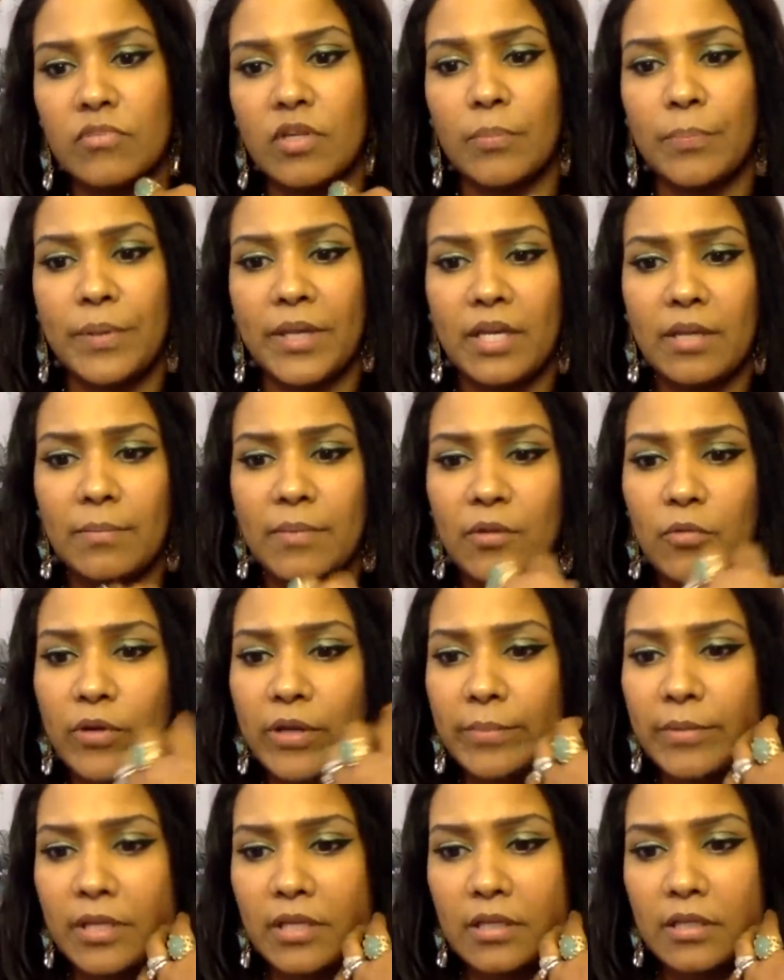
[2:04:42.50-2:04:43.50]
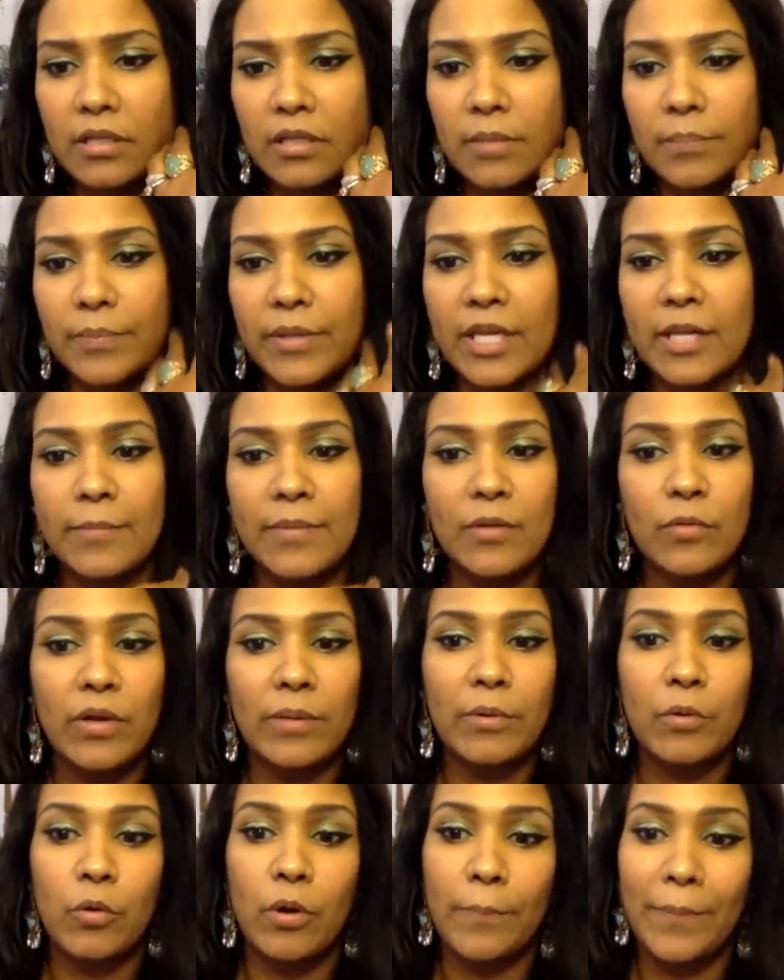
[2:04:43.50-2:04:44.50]
The pick me women, the pick me
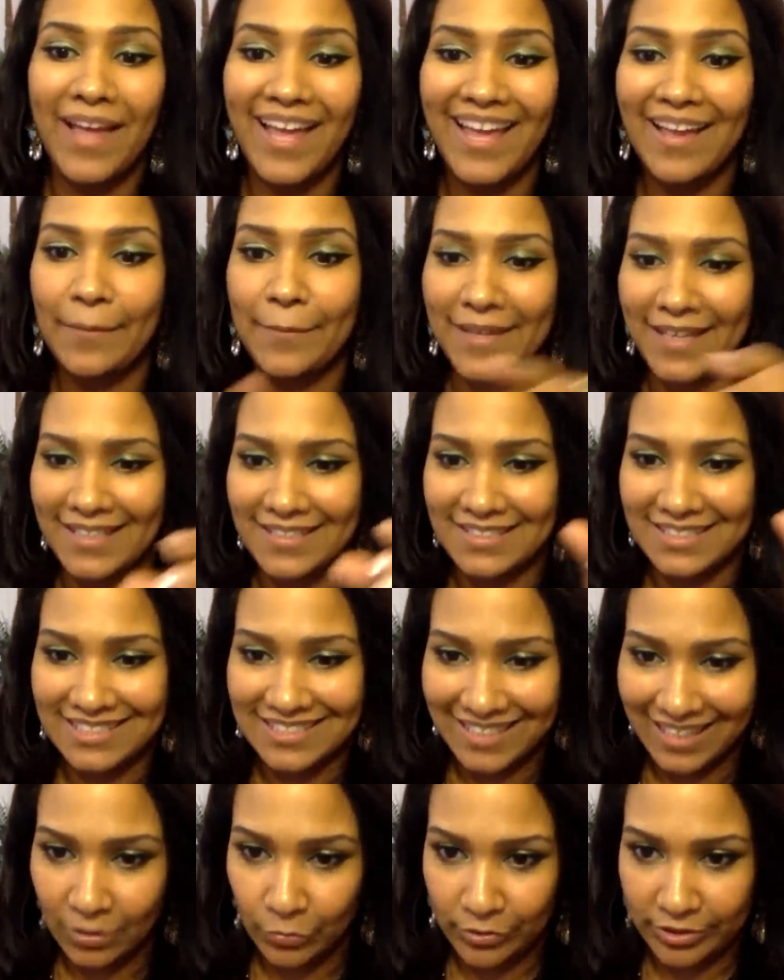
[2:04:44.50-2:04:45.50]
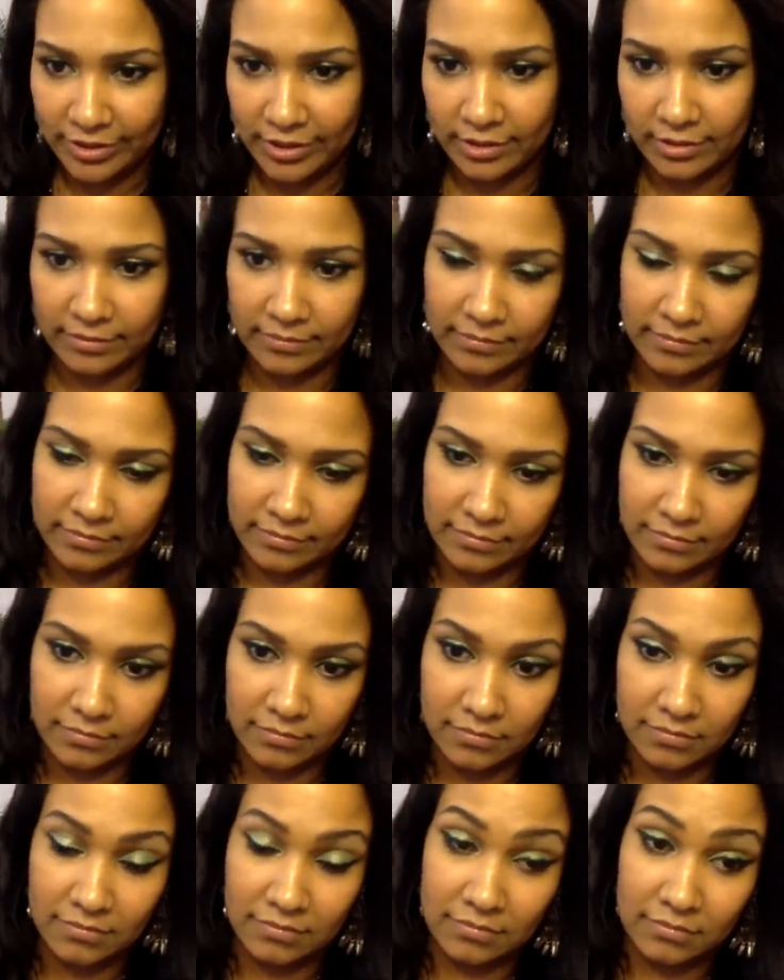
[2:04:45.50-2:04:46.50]
women will pay a man to stay with them
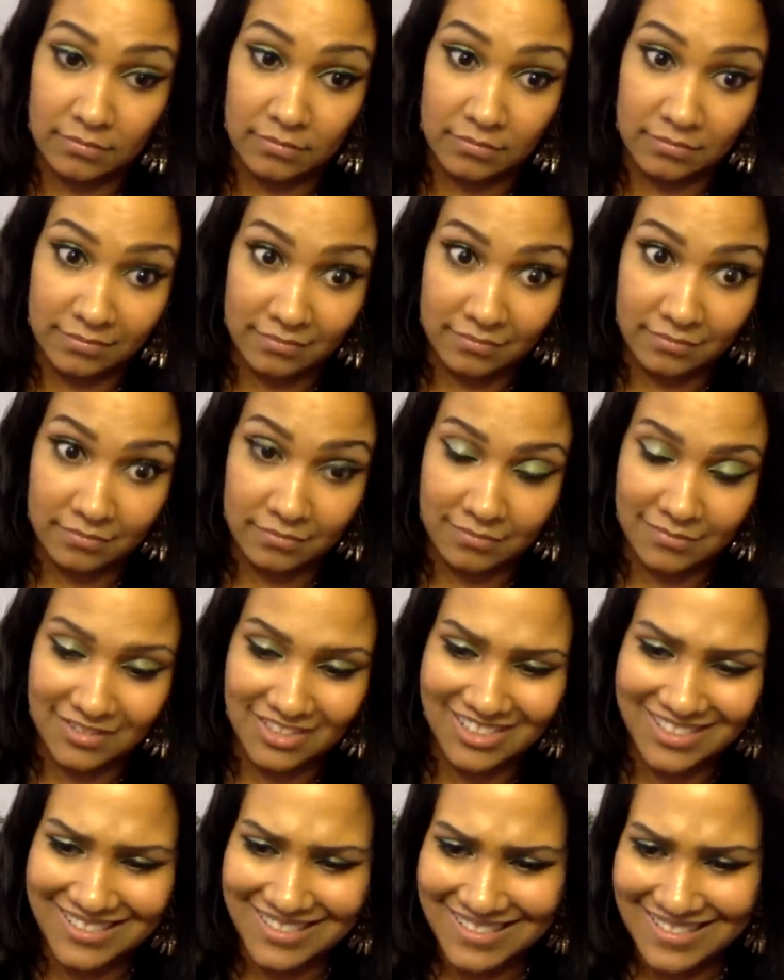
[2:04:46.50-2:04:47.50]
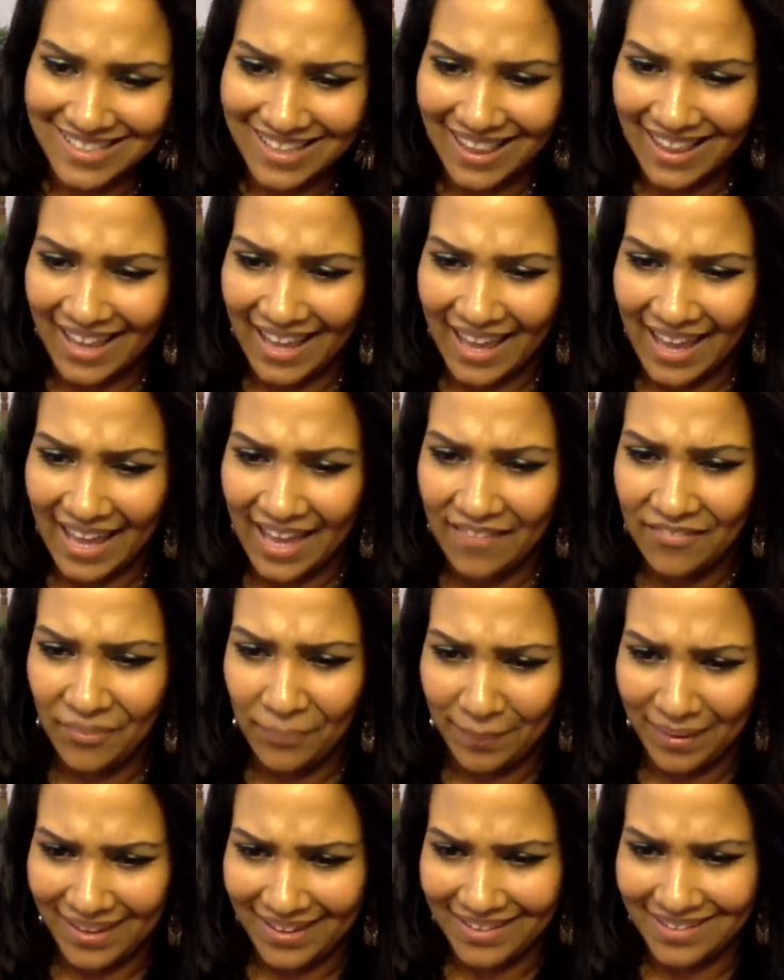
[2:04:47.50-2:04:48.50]
just to say they
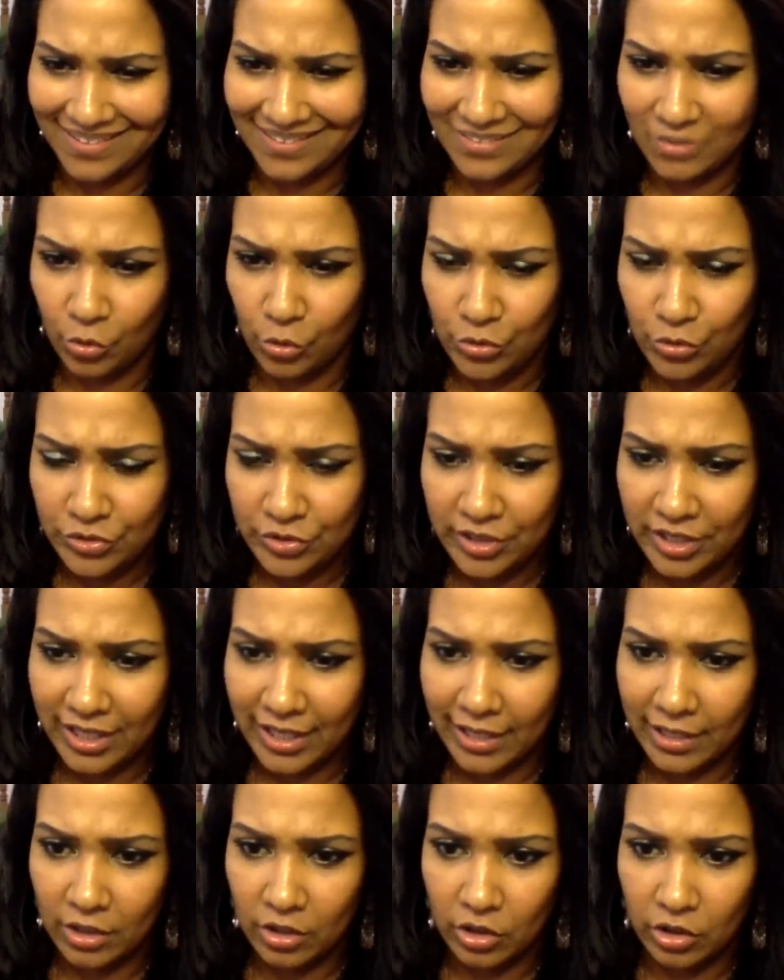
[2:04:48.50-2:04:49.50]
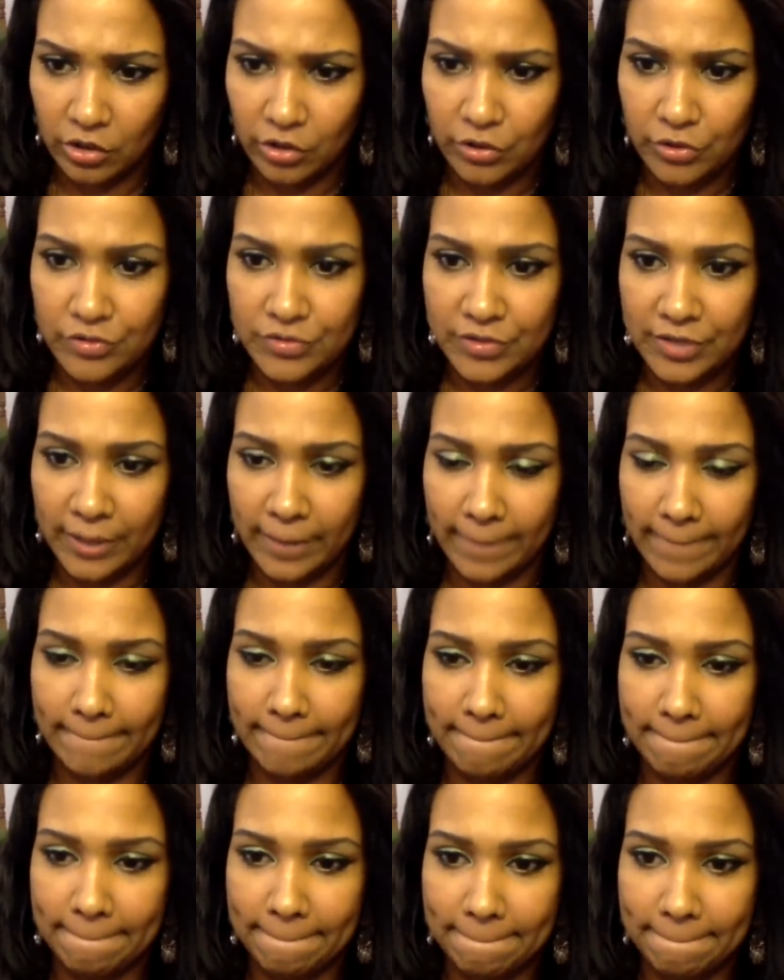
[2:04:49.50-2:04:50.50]
have a man. Those are the kind of girls that